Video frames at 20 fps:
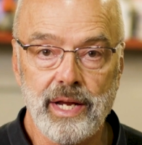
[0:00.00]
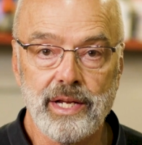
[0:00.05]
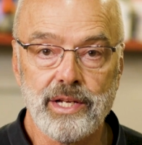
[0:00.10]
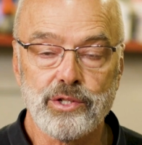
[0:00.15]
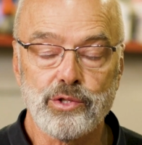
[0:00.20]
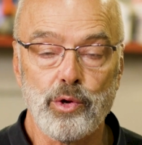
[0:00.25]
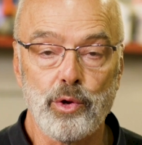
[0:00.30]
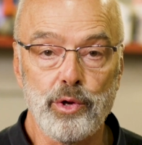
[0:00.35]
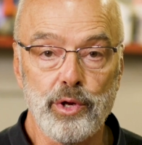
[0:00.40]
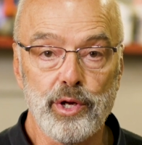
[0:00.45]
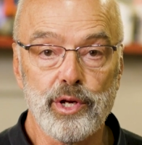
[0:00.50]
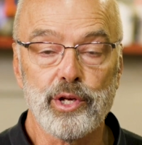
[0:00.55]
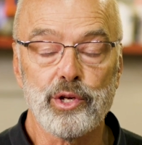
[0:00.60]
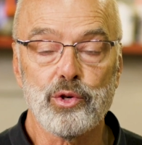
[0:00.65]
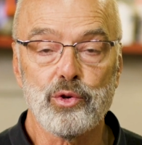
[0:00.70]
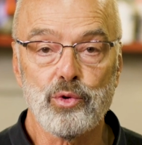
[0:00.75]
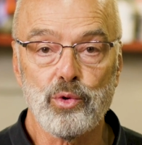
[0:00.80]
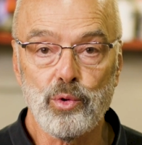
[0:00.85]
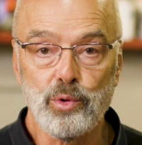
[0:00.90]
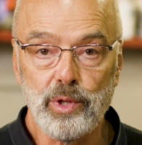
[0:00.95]
so you can
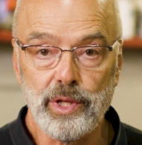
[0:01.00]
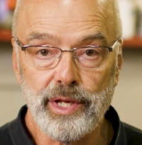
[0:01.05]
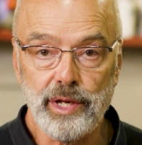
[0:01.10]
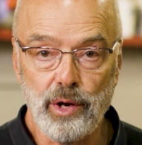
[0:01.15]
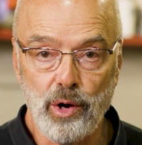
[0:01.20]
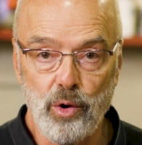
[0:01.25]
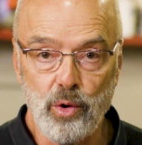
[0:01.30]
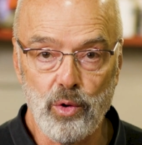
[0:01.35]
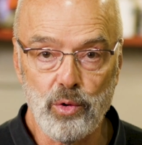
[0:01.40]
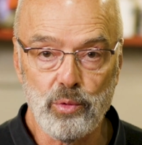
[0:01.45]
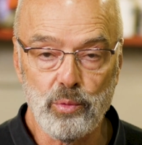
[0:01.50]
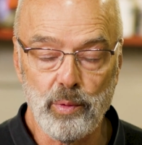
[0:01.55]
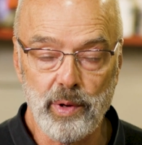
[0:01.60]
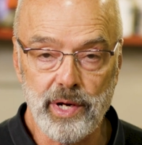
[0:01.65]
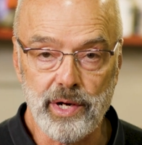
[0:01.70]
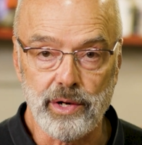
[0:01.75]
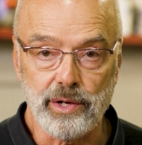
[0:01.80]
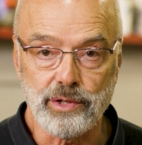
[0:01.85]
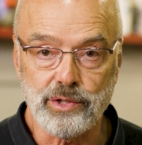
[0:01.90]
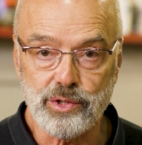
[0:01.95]
truly own
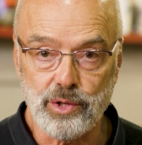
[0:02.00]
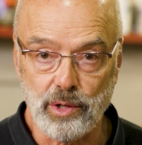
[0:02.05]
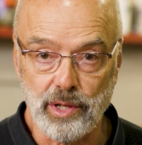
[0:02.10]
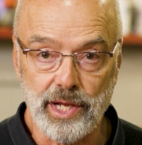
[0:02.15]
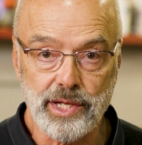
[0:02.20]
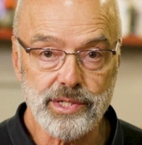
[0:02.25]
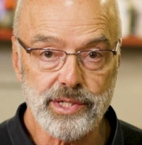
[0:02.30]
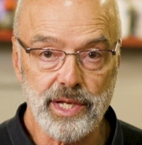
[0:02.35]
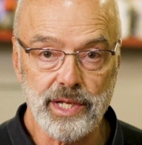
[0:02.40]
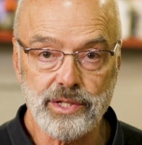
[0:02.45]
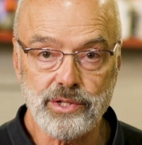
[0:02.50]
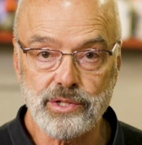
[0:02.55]
winter. So let's get